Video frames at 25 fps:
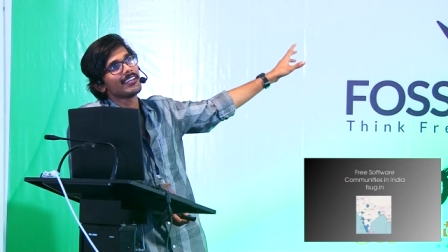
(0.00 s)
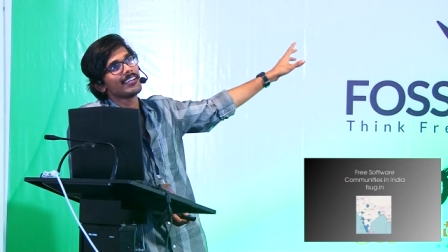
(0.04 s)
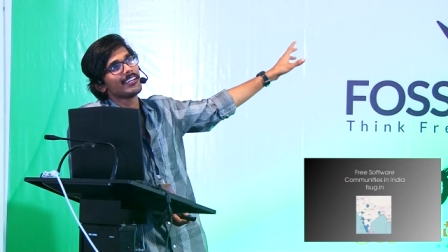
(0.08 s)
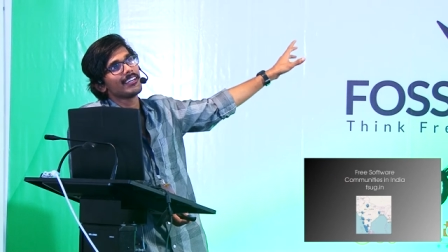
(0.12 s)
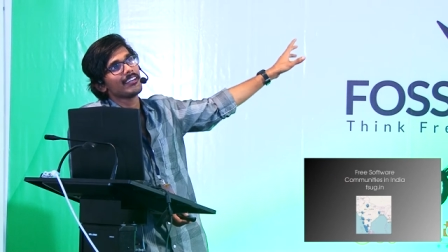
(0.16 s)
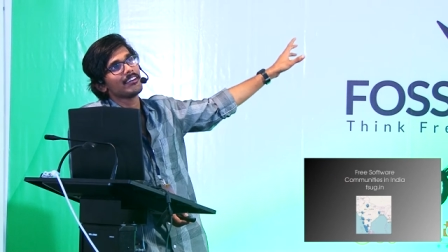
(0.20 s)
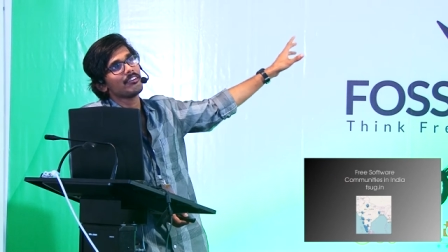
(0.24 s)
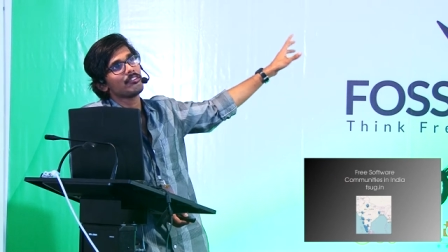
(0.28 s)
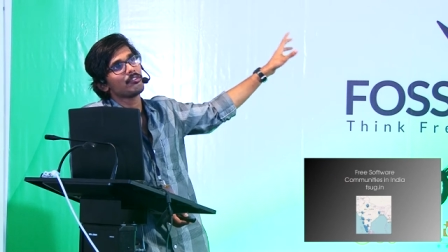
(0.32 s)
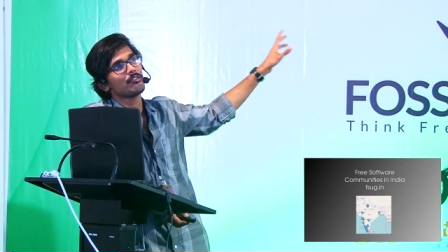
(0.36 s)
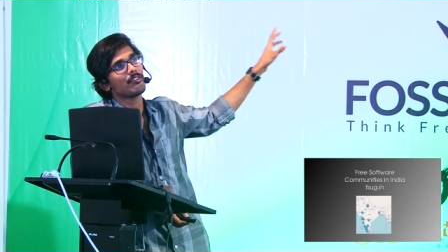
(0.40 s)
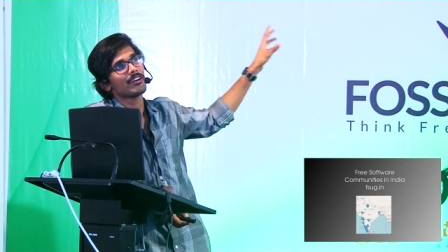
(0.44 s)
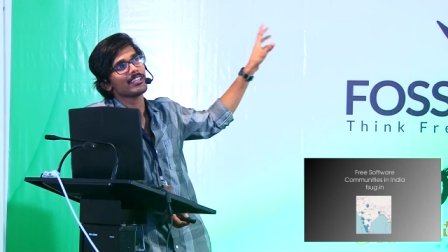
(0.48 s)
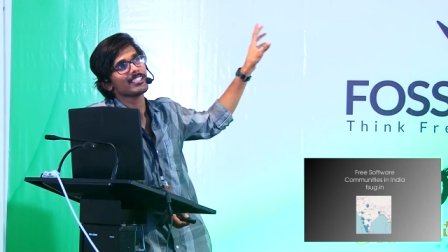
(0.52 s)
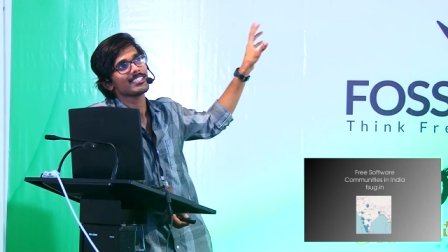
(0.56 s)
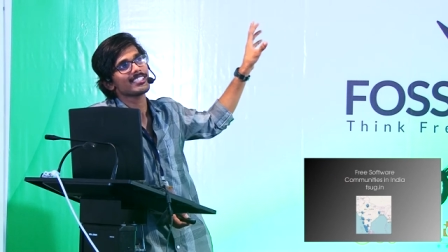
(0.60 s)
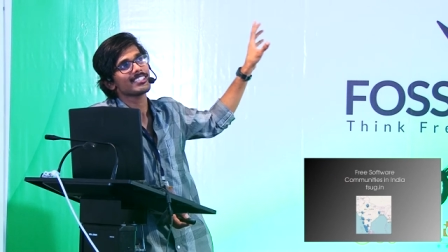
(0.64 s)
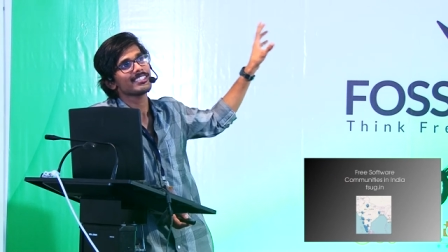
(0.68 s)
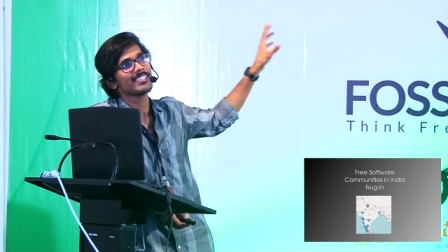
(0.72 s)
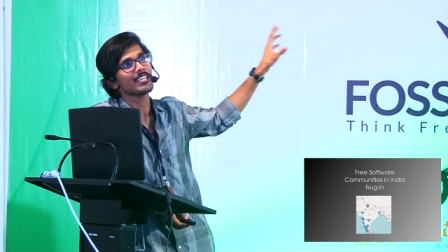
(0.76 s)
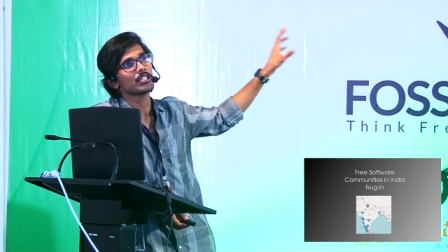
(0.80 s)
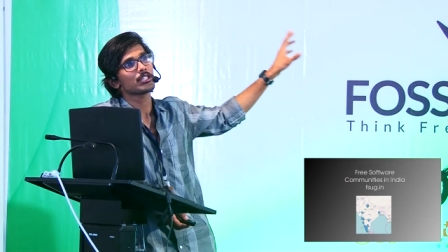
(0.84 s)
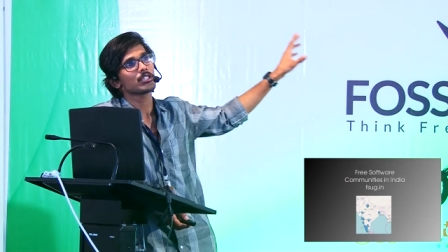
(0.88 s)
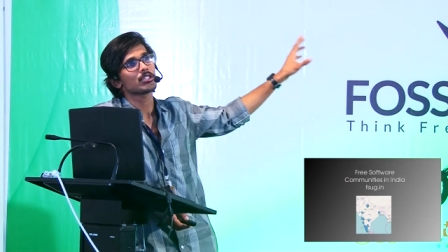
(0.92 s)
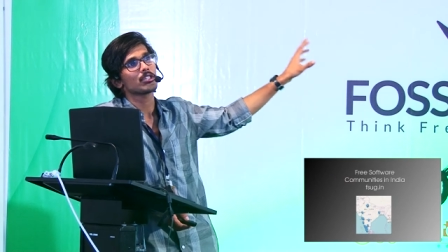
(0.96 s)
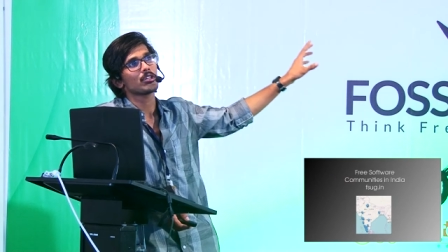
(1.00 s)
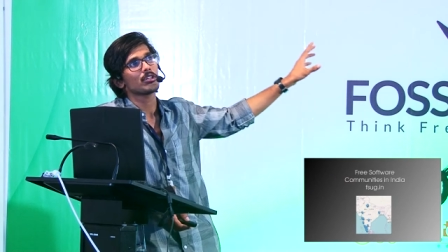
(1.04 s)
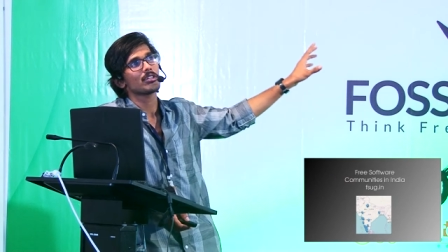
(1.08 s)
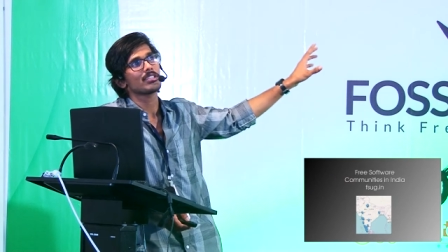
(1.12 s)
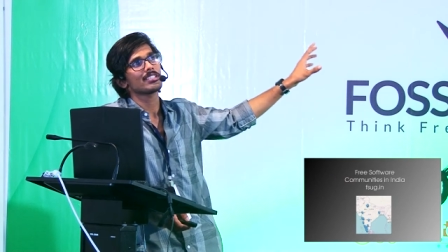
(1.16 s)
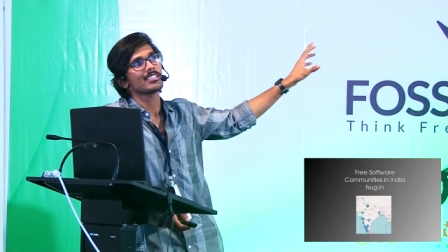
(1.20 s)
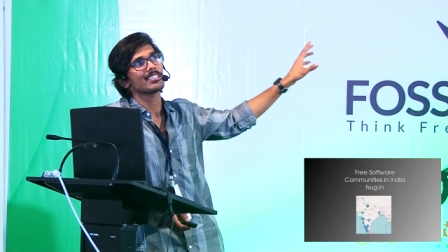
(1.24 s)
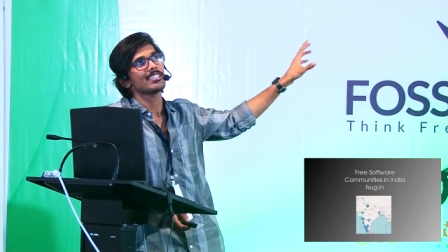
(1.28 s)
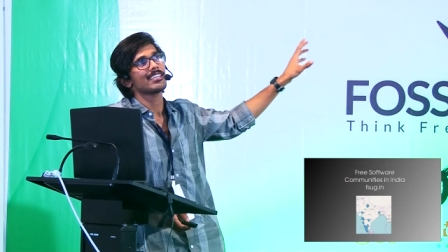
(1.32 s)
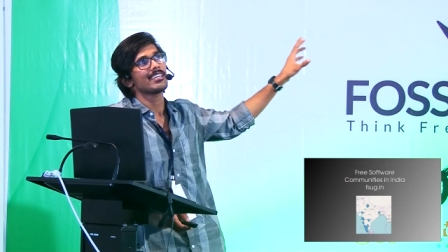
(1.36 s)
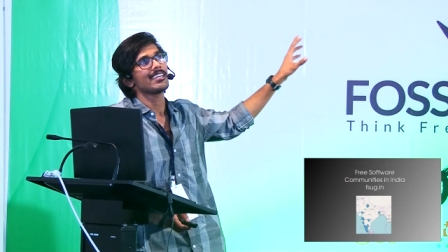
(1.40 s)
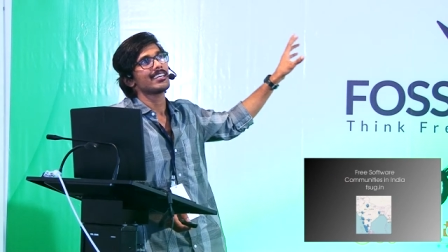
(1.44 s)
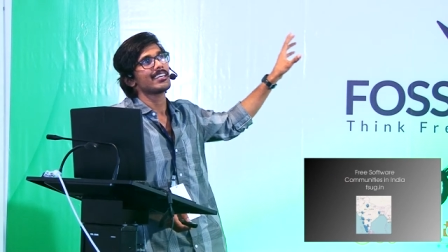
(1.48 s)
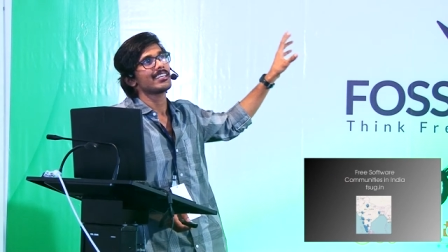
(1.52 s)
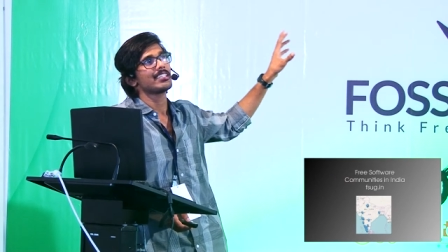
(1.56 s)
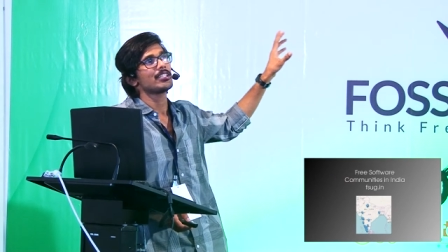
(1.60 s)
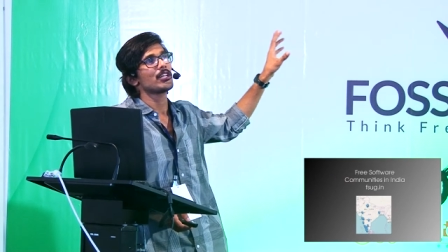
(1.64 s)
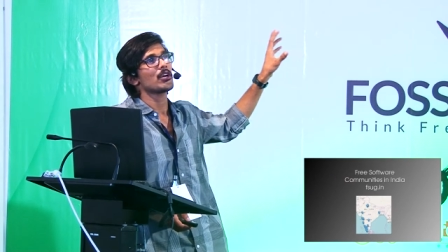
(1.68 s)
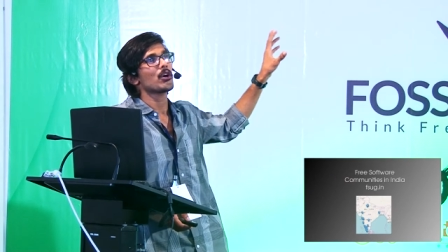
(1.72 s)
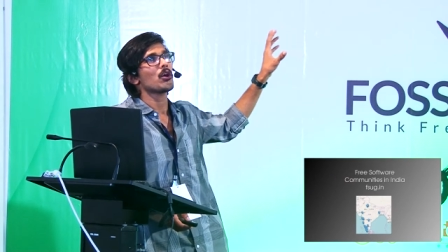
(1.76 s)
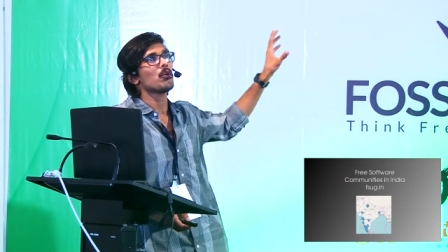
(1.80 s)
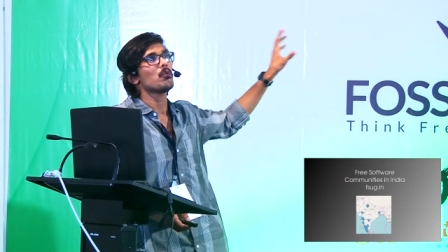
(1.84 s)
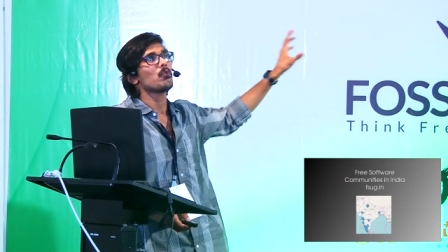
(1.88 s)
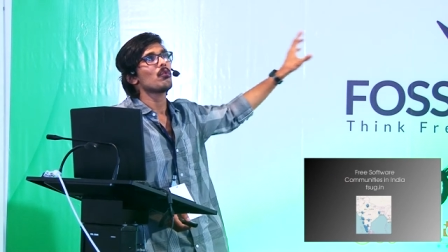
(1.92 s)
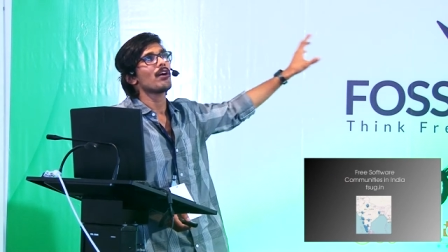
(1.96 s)
once they thought they
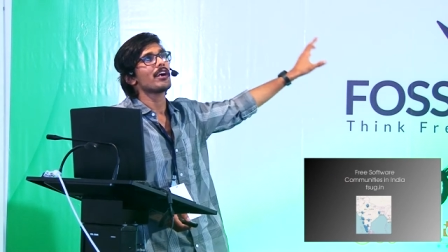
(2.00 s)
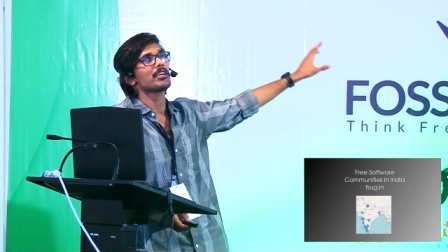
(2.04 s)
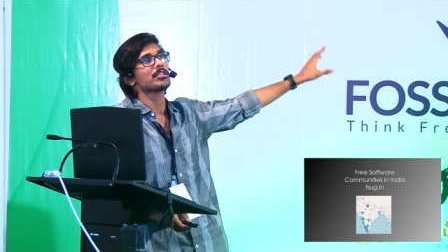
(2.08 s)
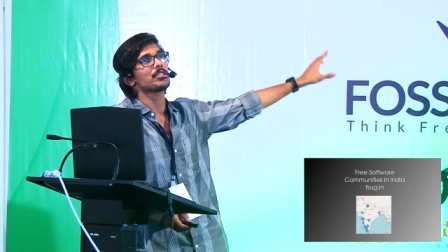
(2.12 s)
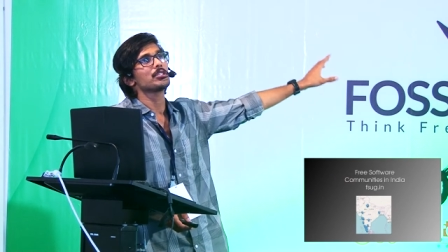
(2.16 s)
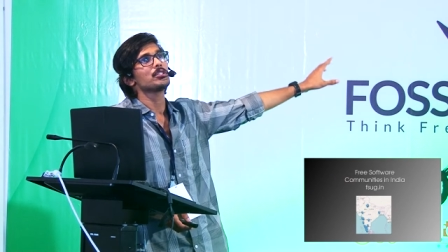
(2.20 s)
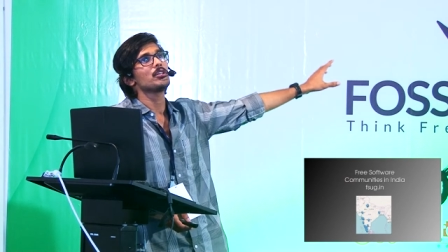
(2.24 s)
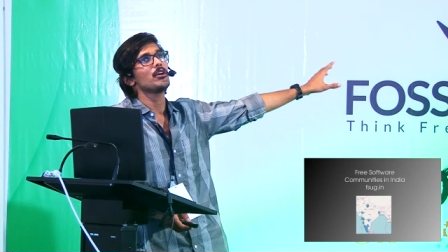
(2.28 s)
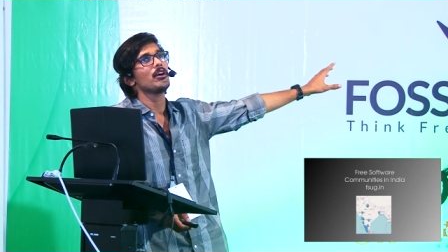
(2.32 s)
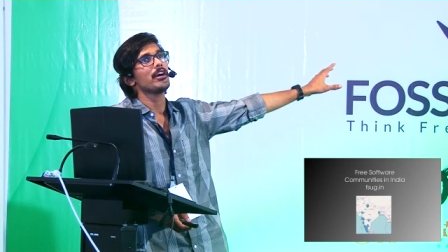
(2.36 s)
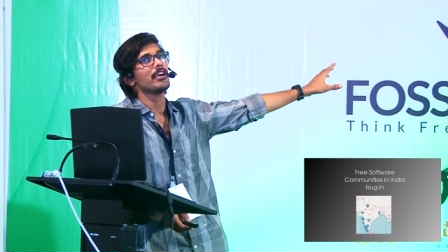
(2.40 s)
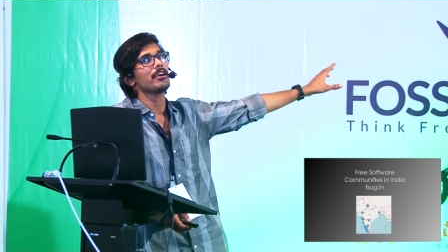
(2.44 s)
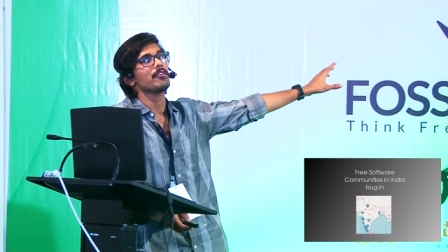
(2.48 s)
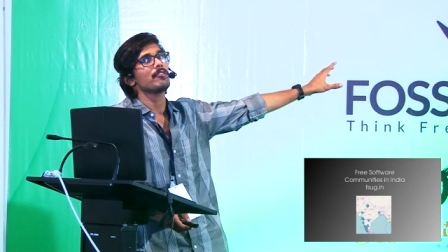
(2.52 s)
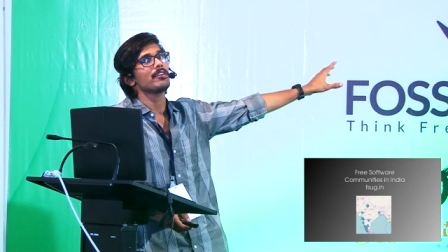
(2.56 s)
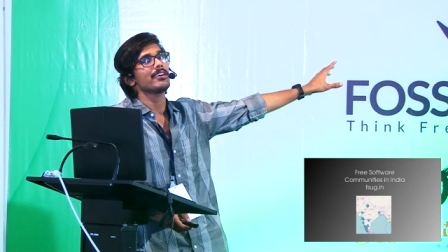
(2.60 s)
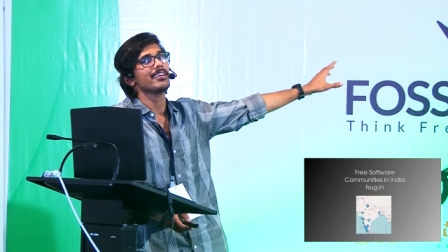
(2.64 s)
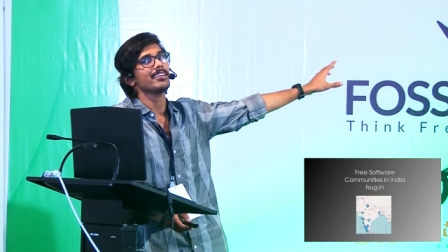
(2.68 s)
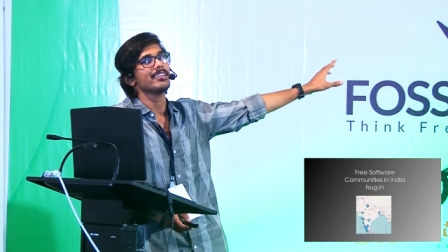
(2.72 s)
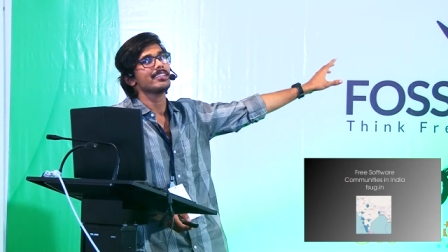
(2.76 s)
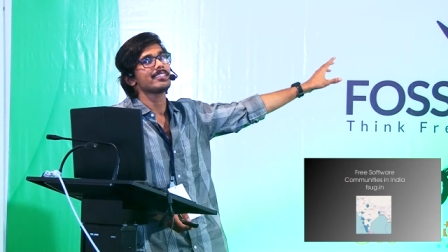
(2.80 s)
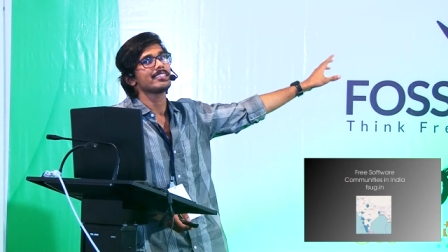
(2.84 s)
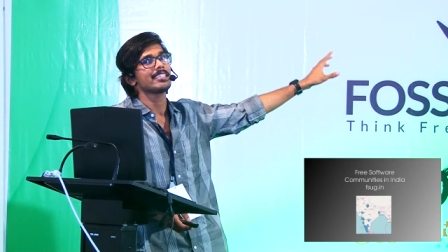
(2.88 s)
don't want to go away,